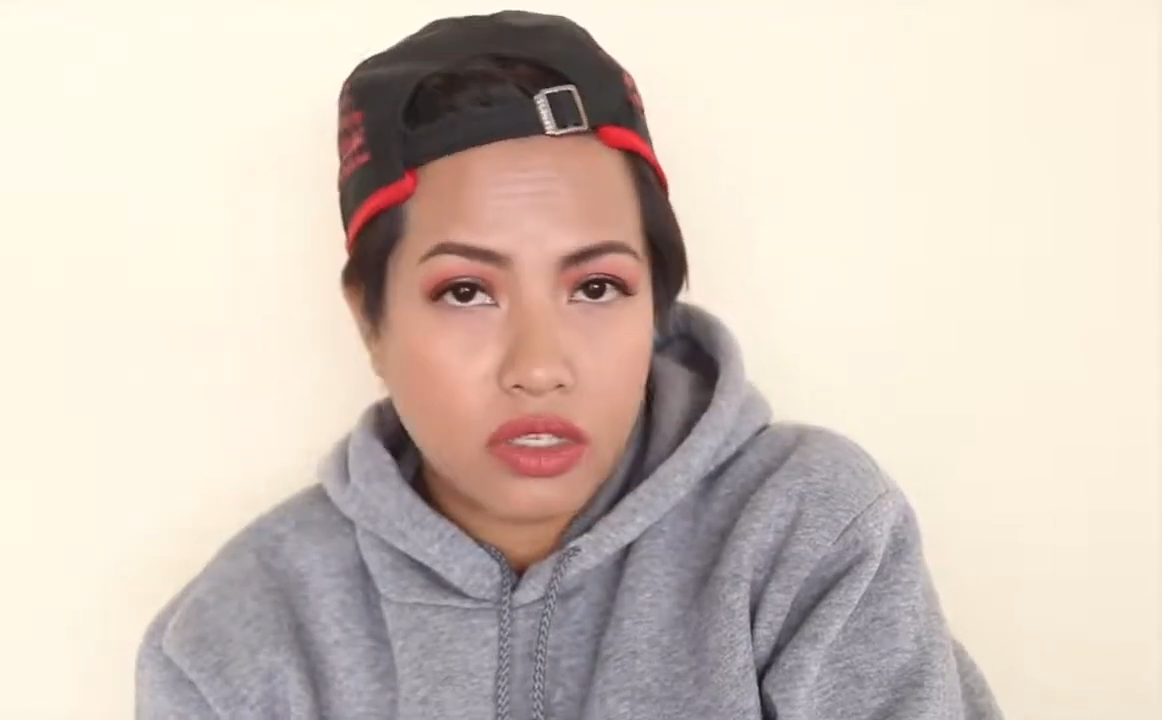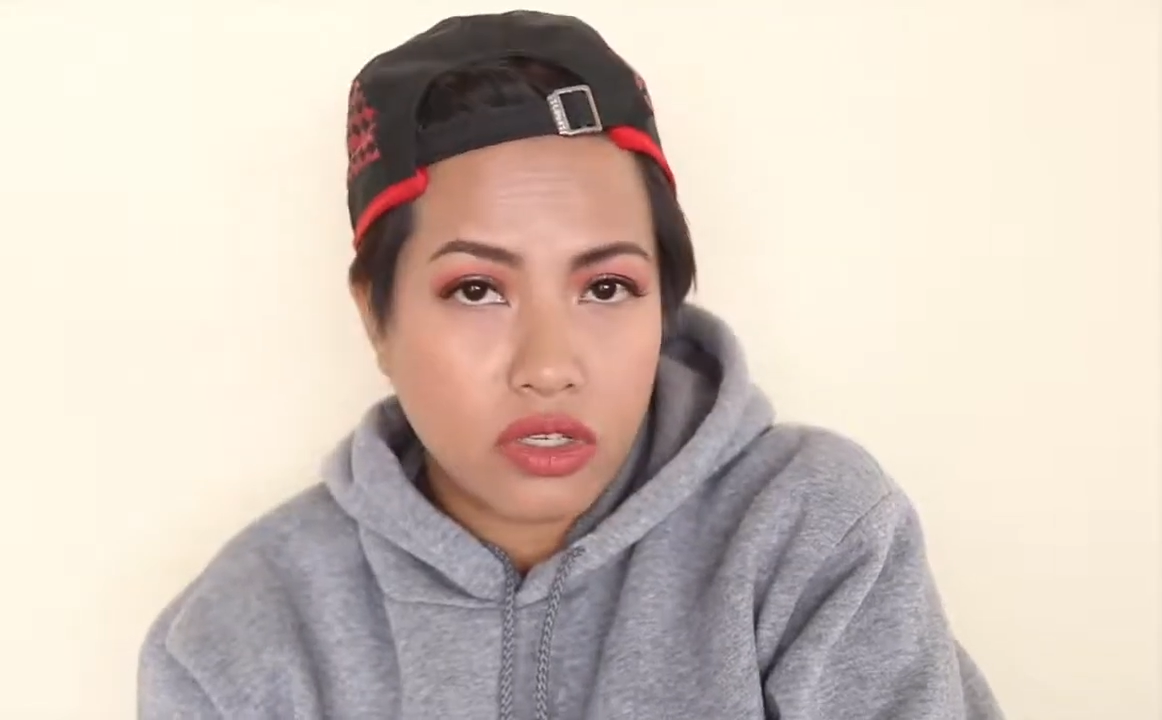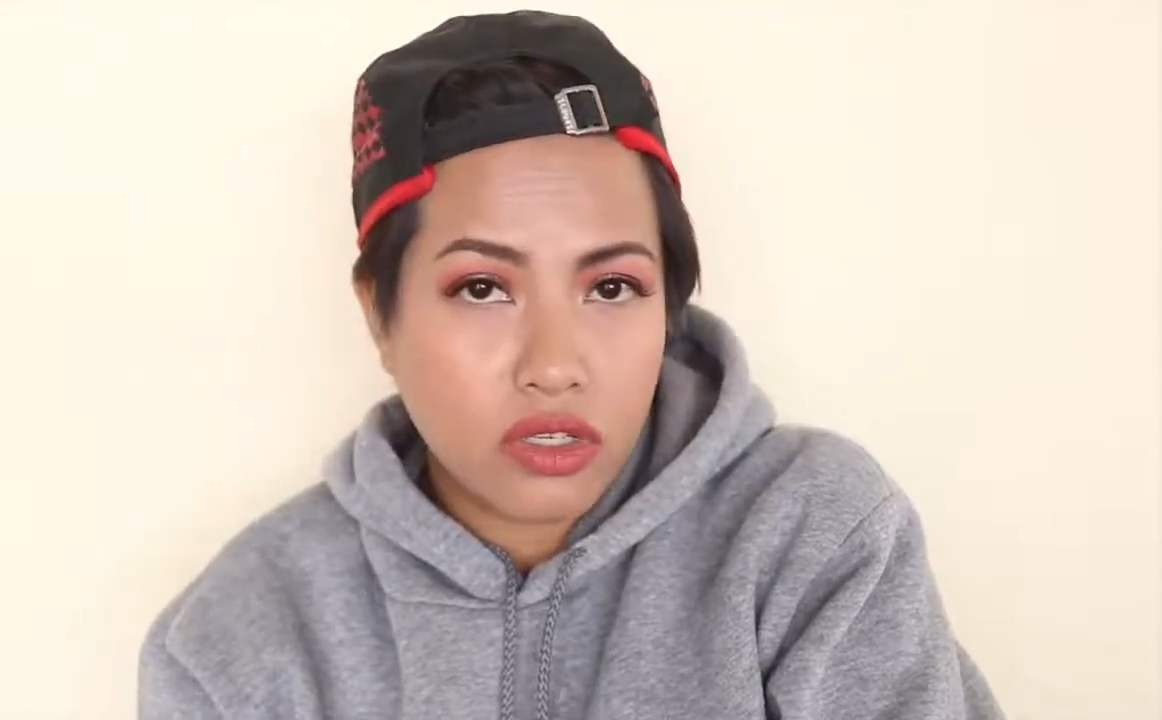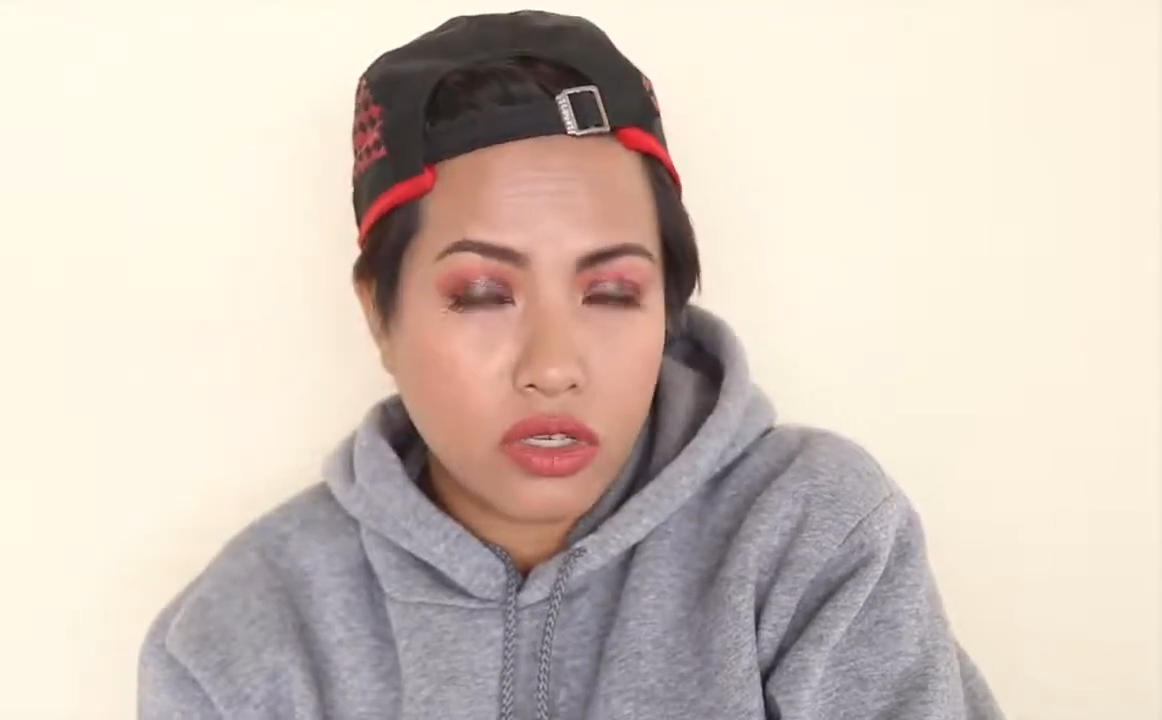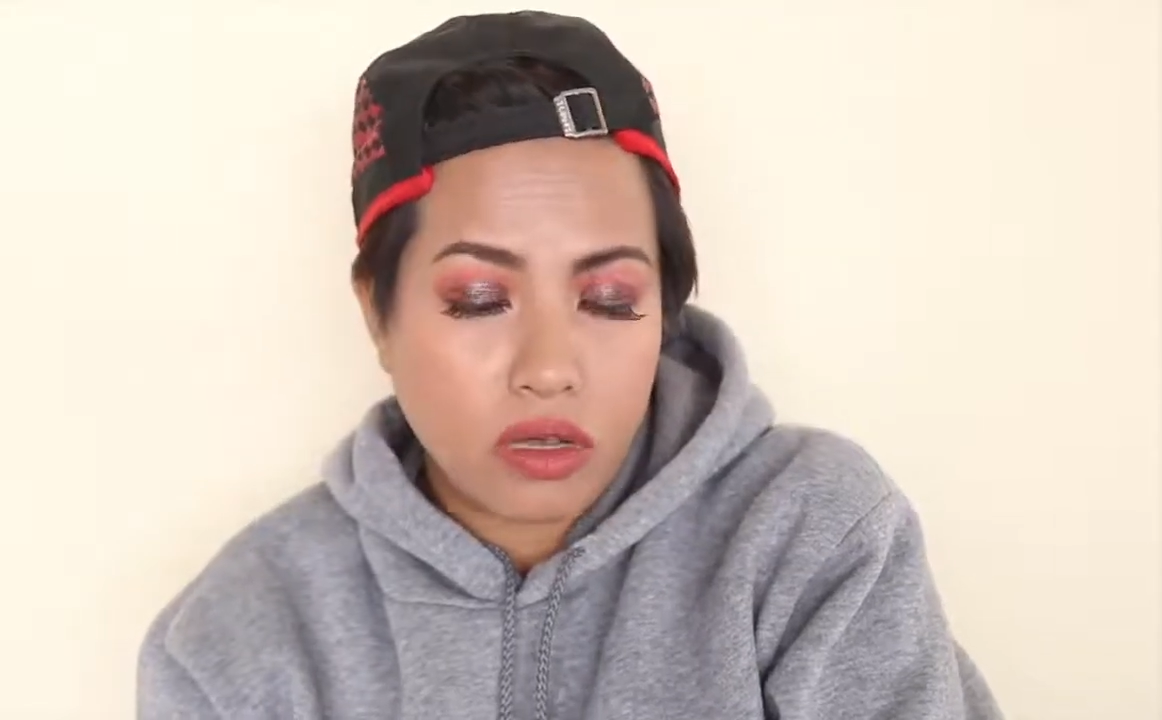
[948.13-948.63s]

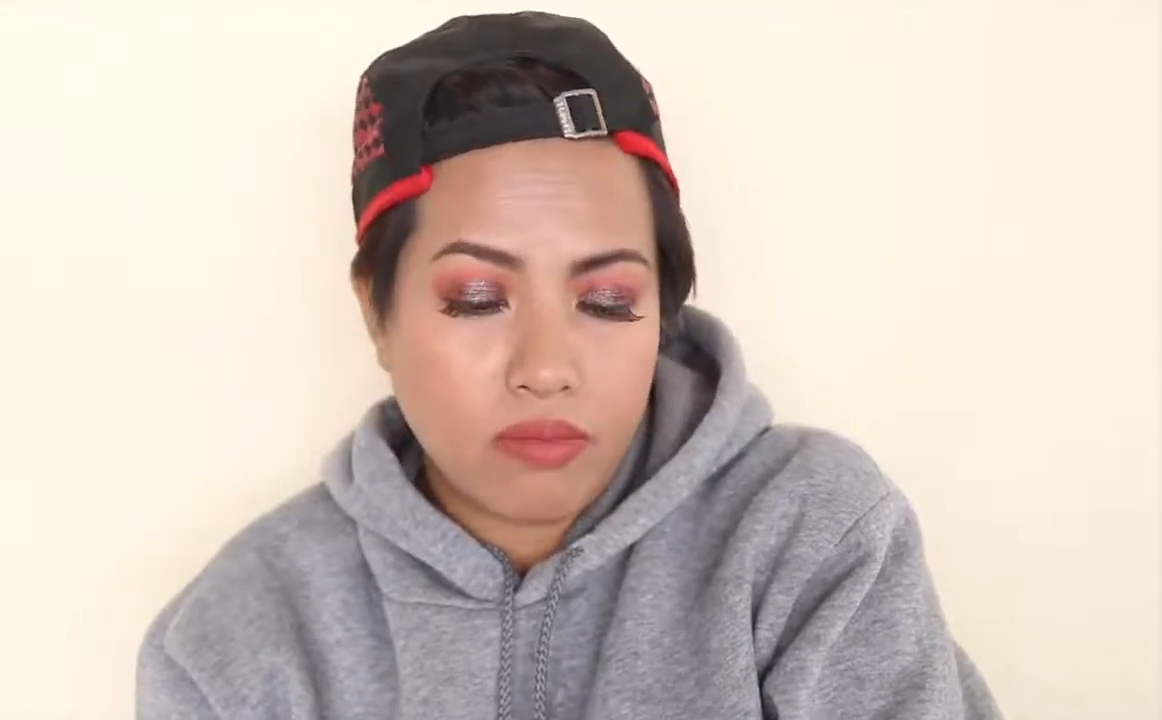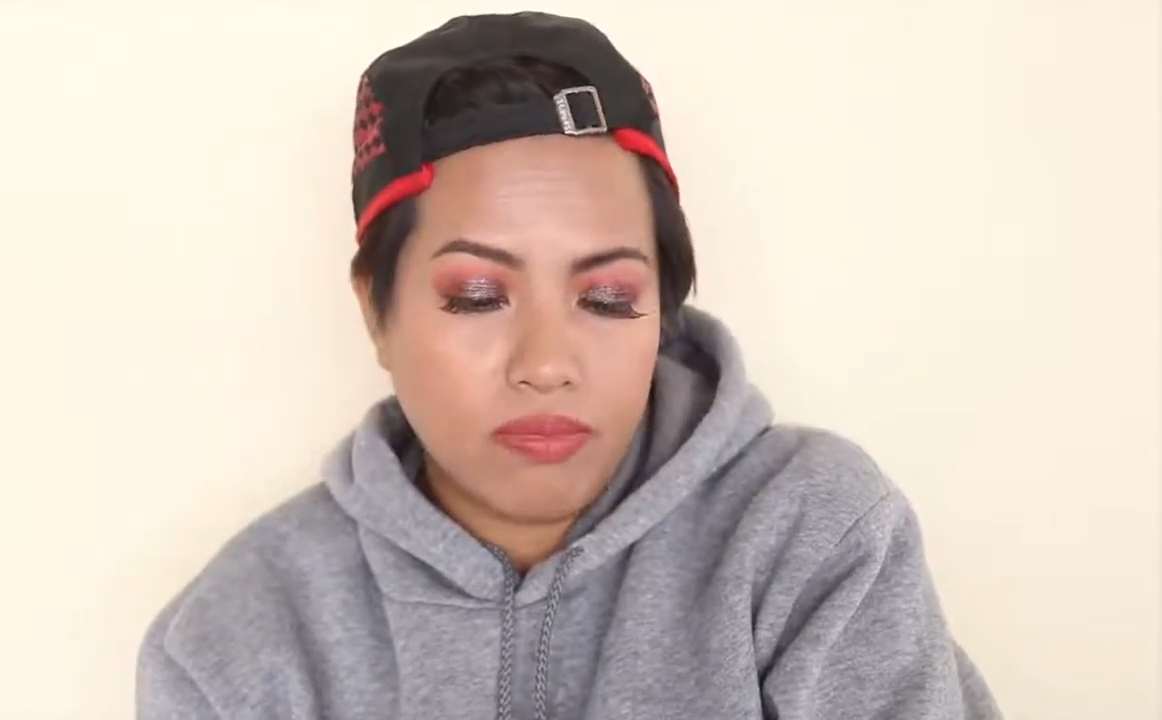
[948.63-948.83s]
just